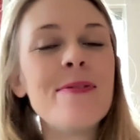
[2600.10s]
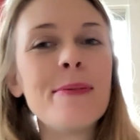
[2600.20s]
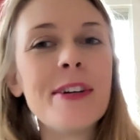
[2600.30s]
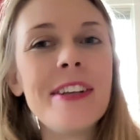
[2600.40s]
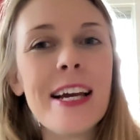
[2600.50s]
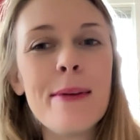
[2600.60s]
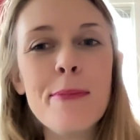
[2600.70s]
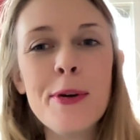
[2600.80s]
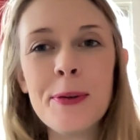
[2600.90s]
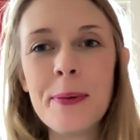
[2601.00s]
from Goodnight
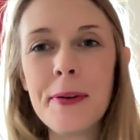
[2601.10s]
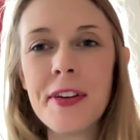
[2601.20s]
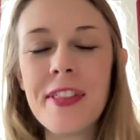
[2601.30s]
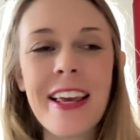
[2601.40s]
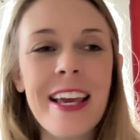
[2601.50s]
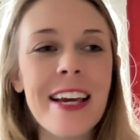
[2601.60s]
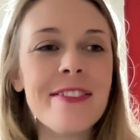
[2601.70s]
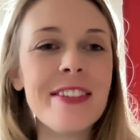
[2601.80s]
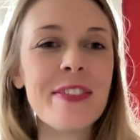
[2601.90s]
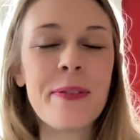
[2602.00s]
Moon when we were thinking of
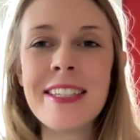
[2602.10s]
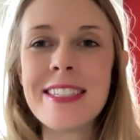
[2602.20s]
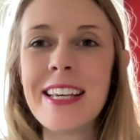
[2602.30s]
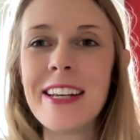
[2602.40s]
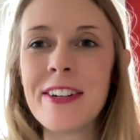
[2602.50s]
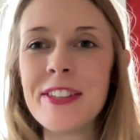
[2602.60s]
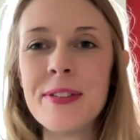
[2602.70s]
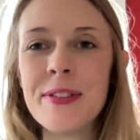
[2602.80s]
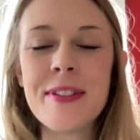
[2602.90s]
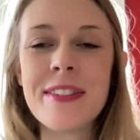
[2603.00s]
different ways to
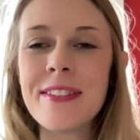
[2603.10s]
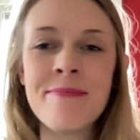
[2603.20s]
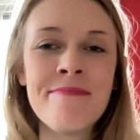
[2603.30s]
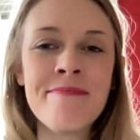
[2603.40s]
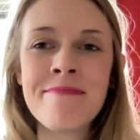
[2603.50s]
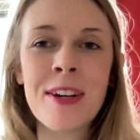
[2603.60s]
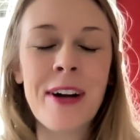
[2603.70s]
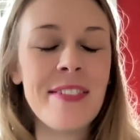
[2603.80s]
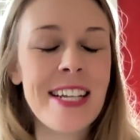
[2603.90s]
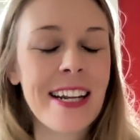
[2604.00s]
introduce or
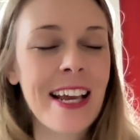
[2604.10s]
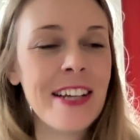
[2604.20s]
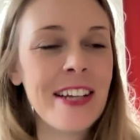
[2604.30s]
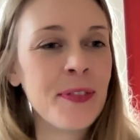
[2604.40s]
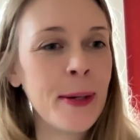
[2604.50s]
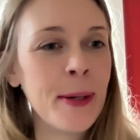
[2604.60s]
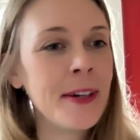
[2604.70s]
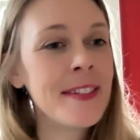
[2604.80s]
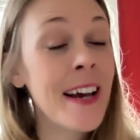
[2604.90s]
have a dedication for a book.